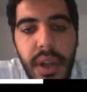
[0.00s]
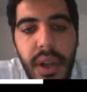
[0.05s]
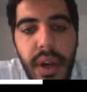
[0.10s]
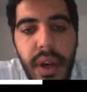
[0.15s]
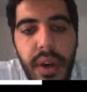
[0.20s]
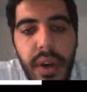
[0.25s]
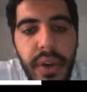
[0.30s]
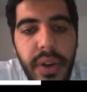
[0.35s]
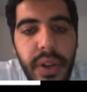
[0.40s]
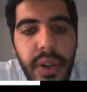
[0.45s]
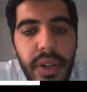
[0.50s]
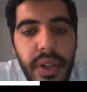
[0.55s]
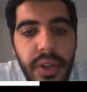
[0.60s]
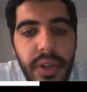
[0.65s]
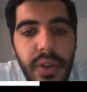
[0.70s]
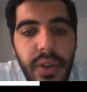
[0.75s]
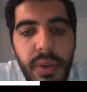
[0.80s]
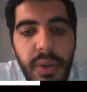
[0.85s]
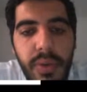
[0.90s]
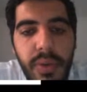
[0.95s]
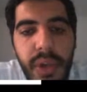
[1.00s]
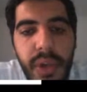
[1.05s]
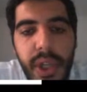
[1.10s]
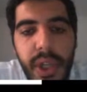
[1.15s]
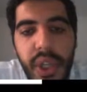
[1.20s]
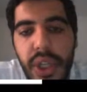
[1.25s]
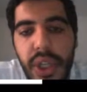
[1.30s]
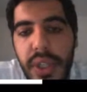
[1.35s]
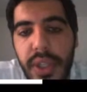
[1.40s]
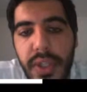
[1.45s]
Harry Linton,
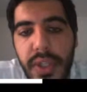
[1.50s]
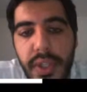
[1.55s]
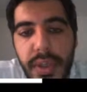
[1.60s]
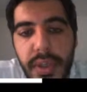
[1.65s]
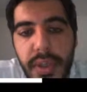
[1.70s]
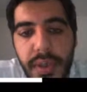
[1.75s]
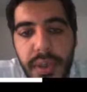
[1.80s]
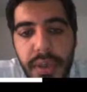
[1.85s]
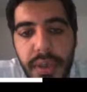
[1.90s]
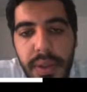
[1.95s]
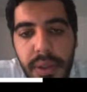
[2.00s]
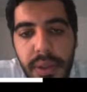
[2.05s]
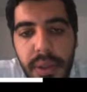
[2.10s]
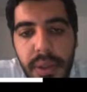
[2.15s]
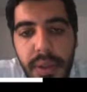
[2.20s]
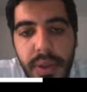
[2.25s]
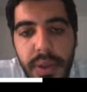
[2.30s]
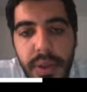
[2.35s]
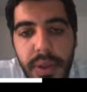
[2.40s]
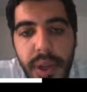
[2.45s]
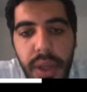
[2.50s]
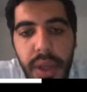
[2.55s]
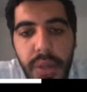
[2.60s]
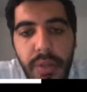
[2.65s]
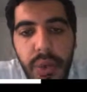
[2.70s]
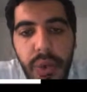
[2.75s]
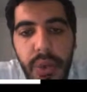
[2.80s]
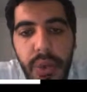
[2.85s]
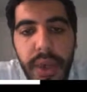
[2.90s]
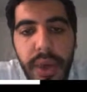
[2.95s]
operation, the
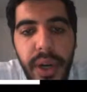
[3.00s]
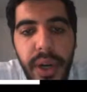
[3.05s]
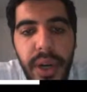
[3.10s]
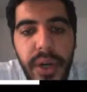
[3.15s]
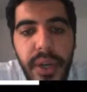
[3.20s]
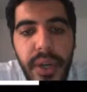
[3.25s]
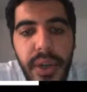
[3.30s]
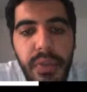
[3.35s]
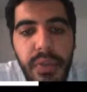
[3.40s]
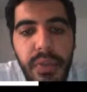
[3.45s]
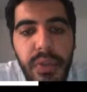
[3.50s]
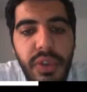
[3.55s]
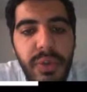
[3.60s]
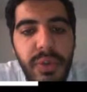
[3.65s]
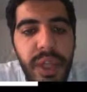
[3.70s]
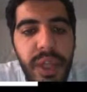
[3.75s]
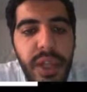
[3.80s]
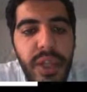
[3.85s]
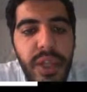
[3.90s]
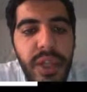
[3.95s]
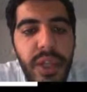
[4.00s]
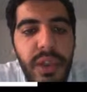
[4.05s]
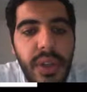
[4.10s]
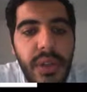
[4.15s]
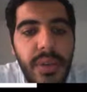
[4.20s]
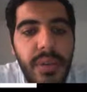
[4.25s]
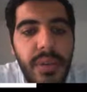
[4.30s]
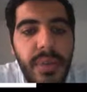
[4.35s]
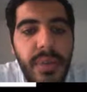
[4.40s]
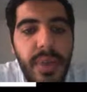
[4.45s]
Bob Anker, knowledge manager,
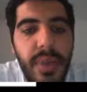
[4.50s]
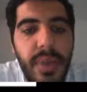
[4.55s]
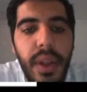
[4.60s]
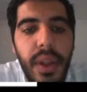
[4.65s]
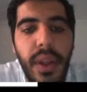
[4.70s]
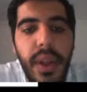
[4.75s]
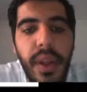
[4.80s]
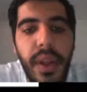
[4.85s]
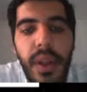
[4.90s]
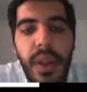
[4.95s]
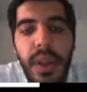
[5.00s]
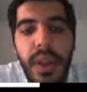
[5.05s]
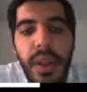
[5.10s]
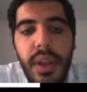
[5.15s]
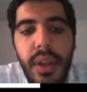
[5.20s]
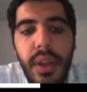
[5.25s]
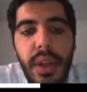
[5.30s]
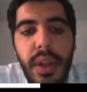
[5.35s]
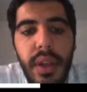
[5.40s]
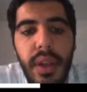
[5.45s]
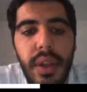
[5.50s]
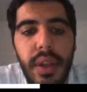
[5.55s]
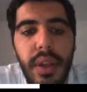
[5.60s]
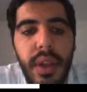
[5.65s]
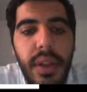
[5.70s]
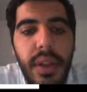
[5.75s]
and